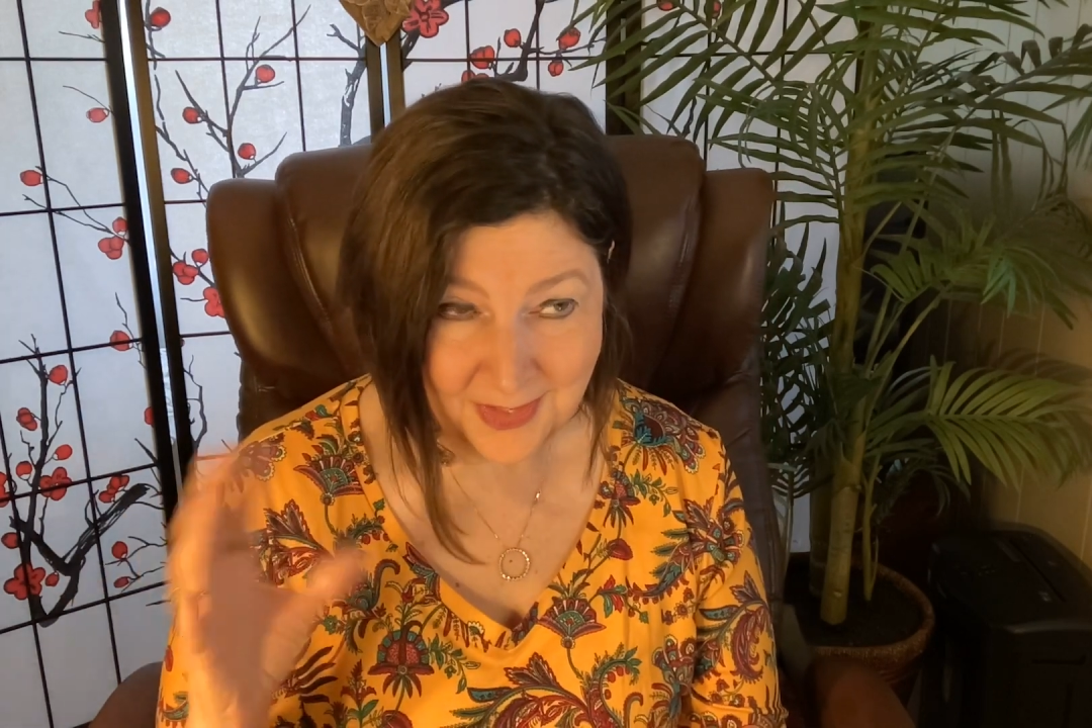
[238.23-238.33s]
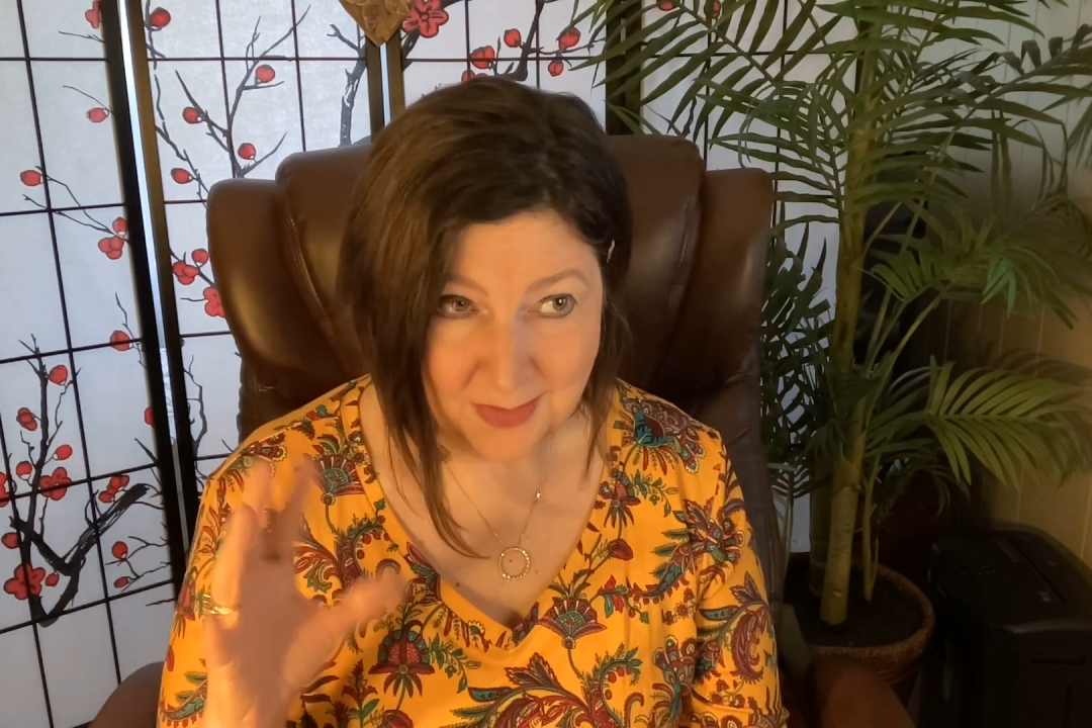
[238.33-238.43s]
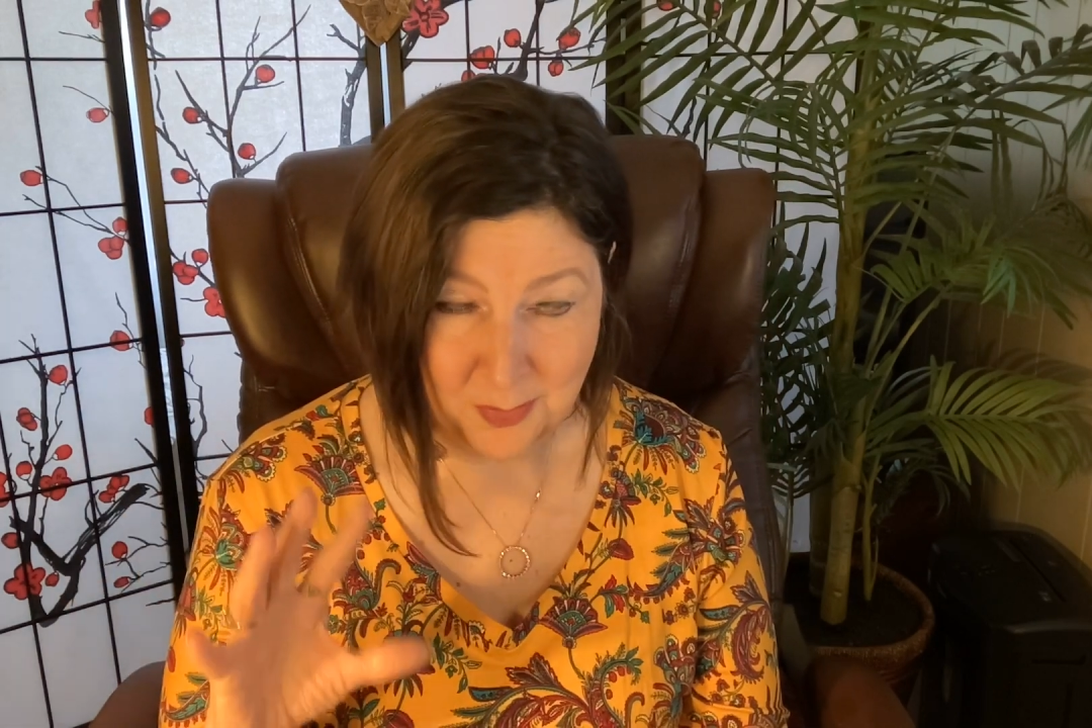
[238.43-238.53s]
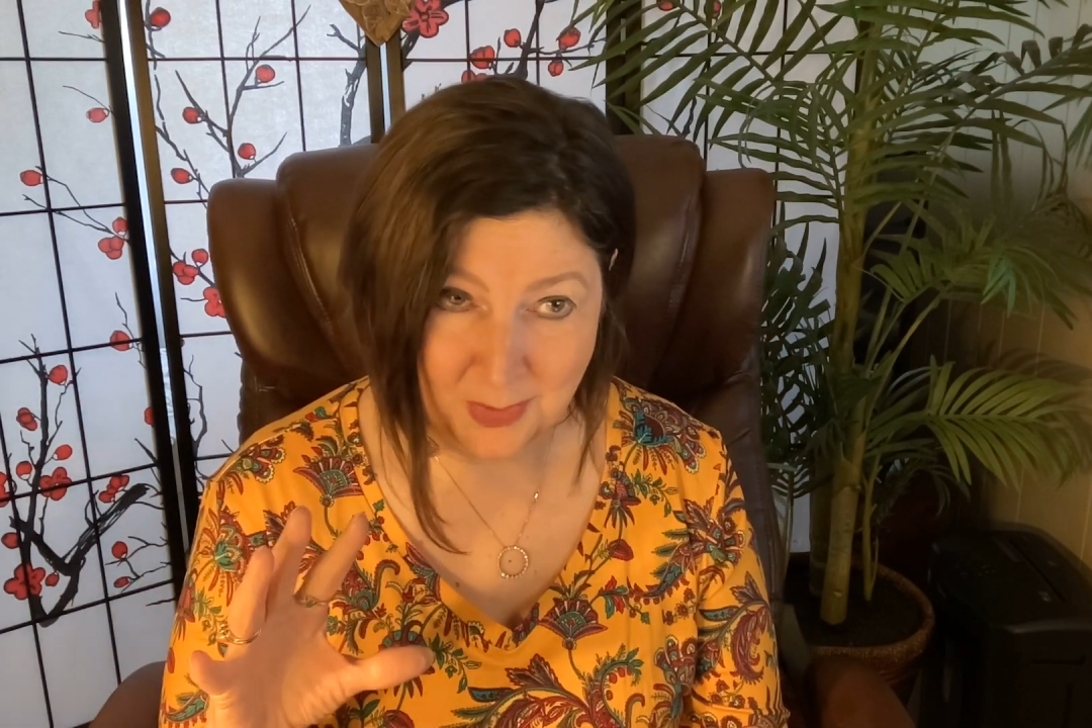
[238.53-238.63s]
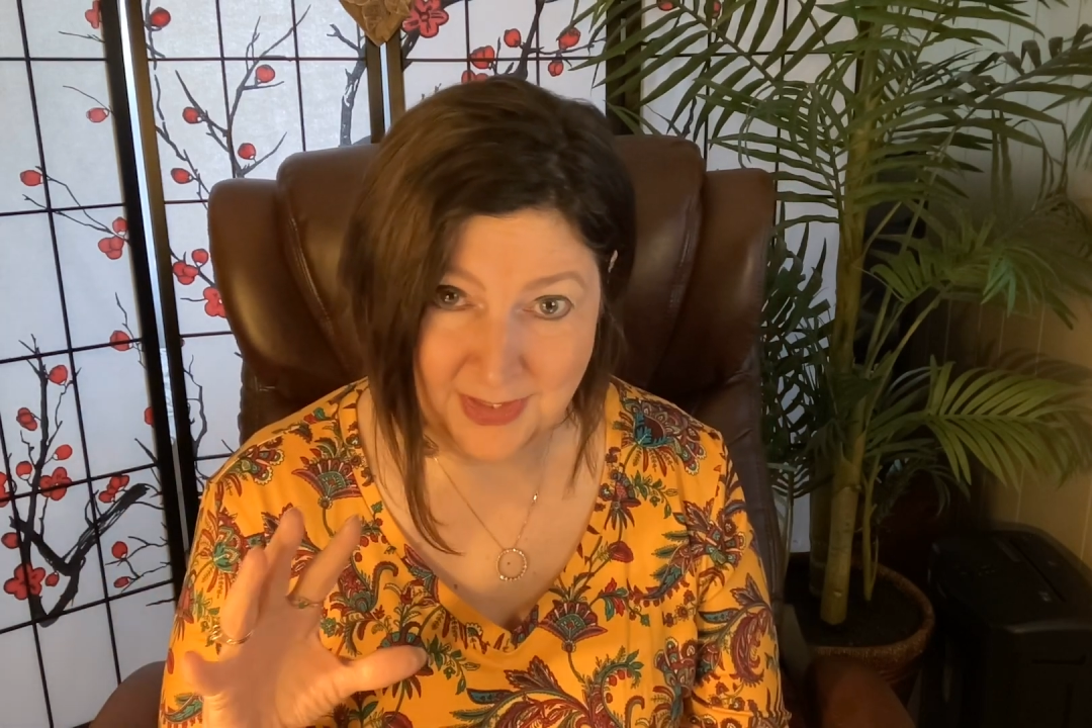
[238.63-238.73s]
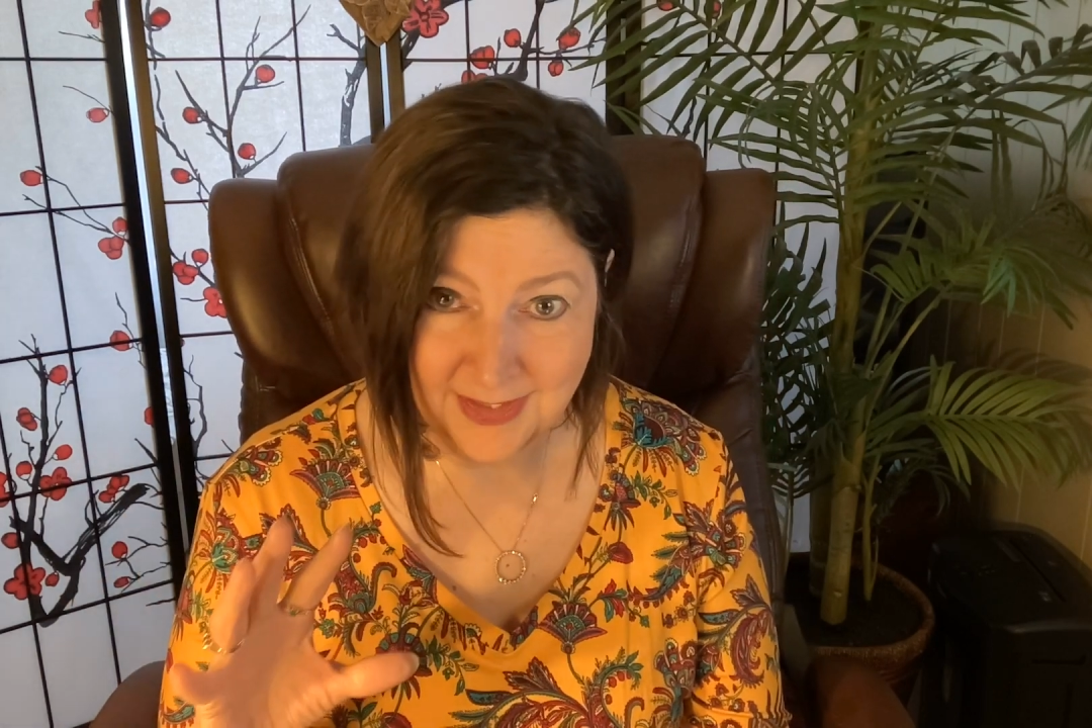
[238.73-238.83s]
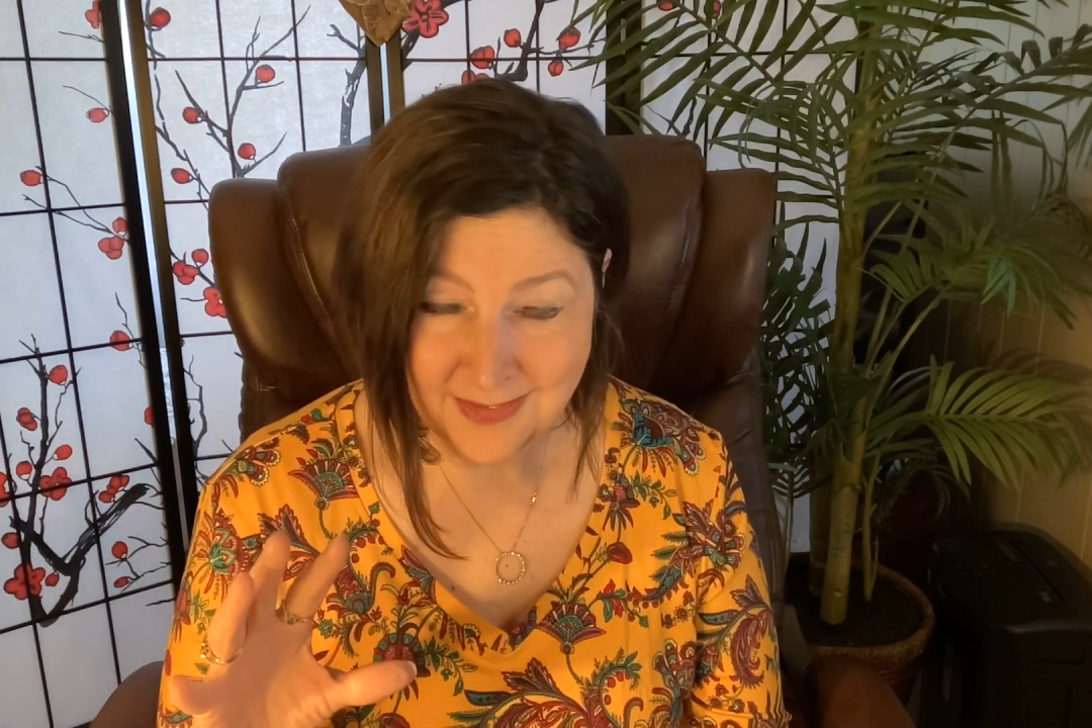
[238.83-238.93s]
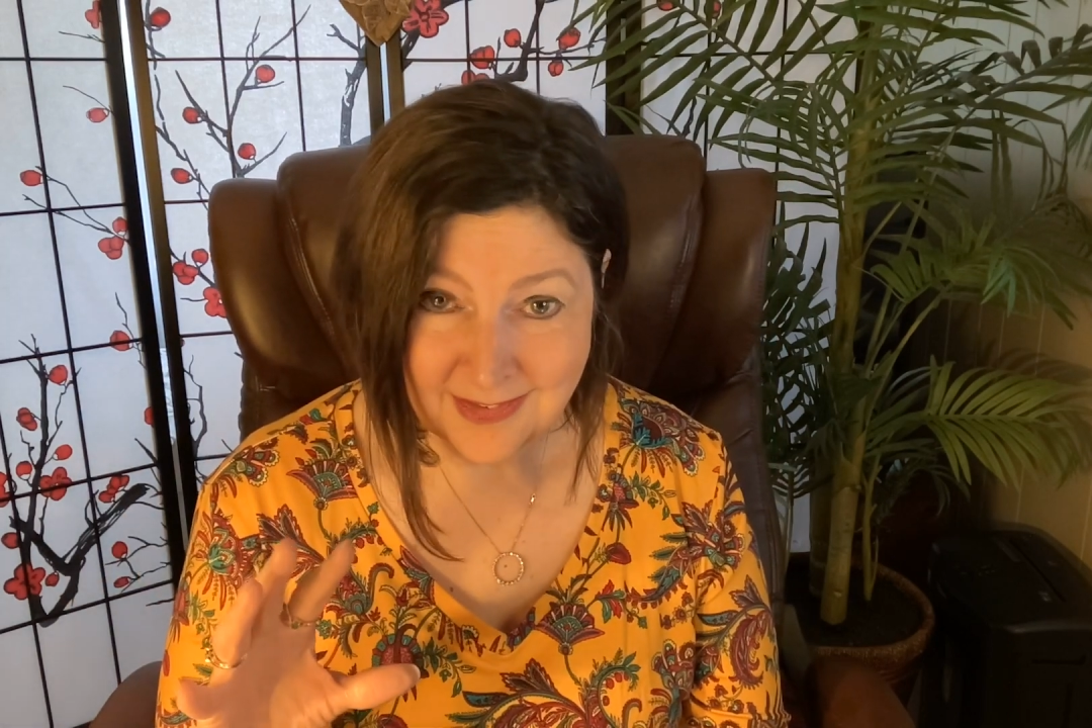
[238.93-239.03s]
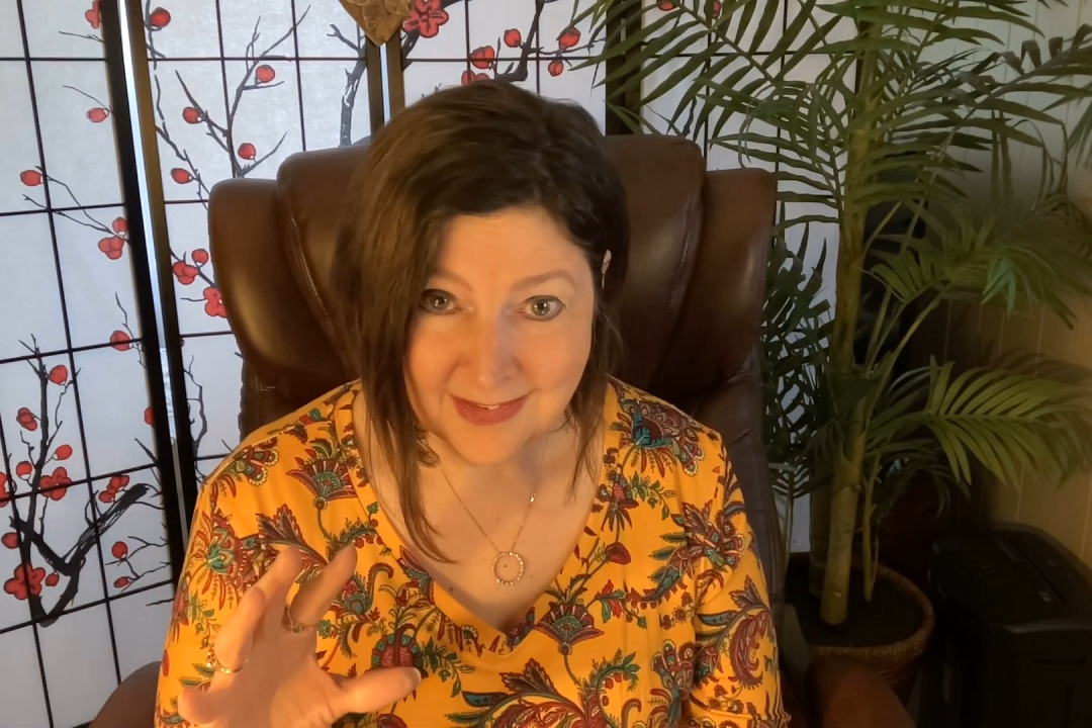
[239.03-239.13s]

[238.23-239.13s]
like wood,